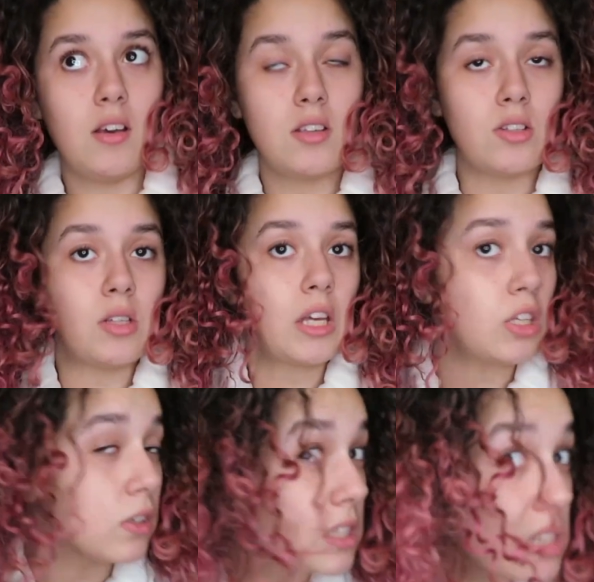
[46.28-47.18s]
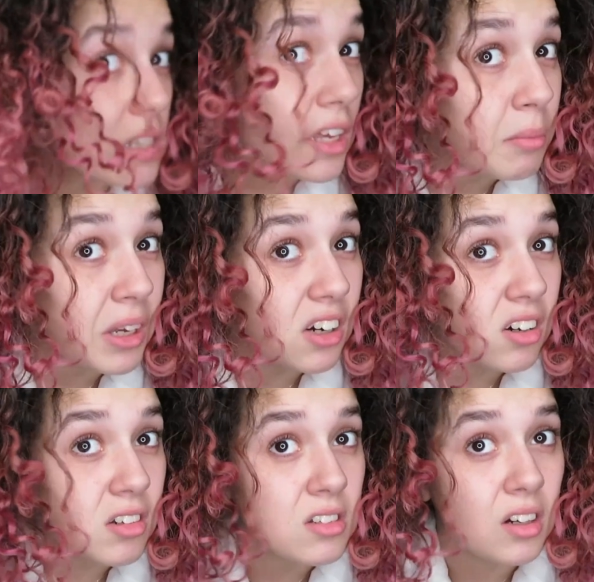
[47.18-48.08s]
So like you can see like my
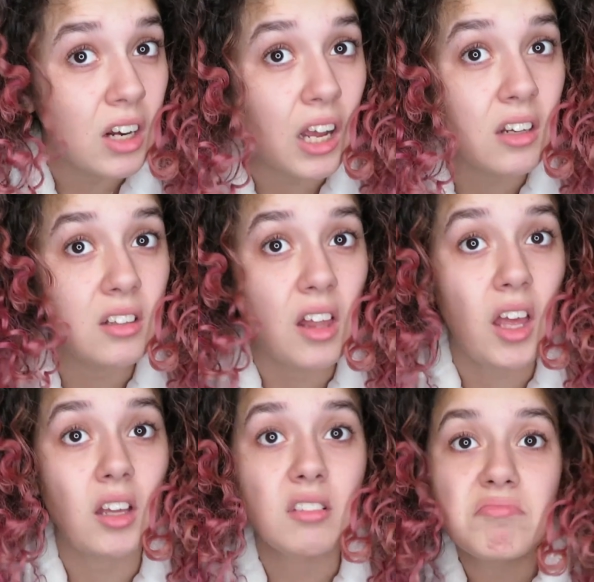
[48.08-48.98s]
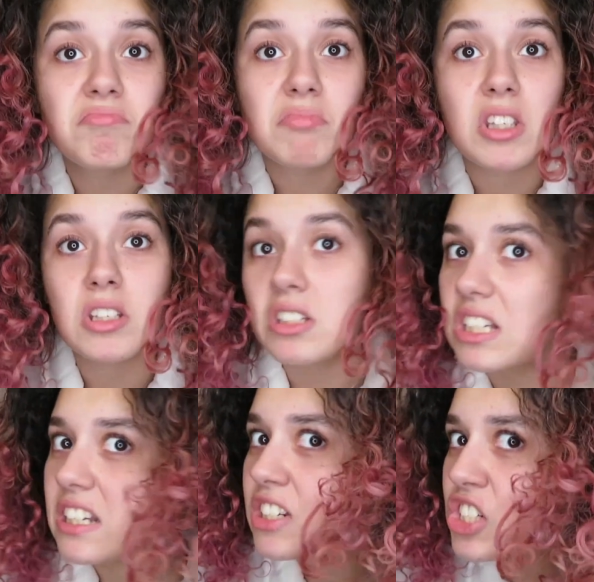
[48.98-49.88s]
curls are kind of like
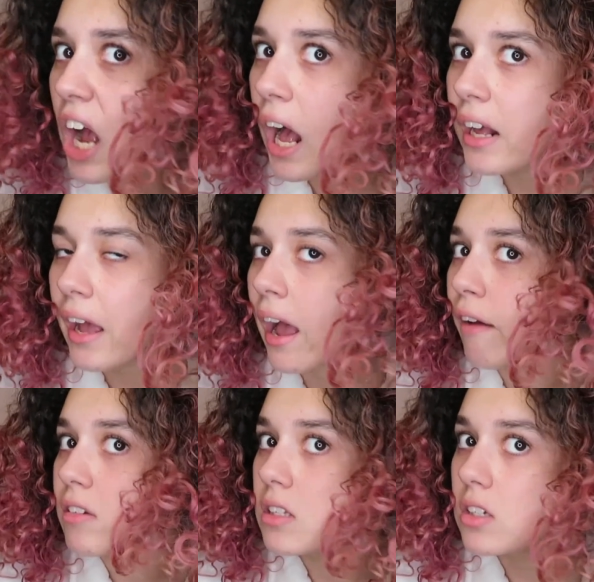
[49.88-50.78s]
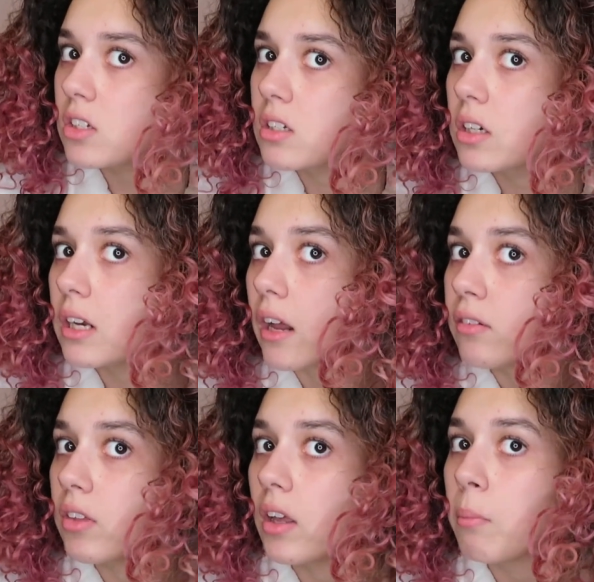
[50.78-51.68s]
in shock. I obviously just took it out
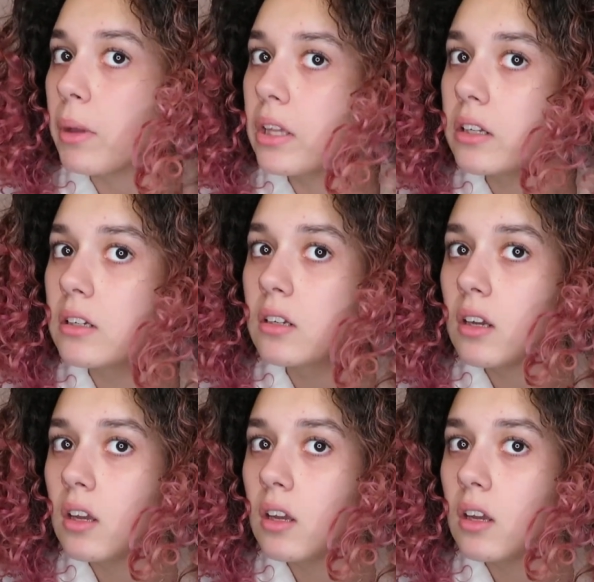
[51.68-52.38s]
of like a bun.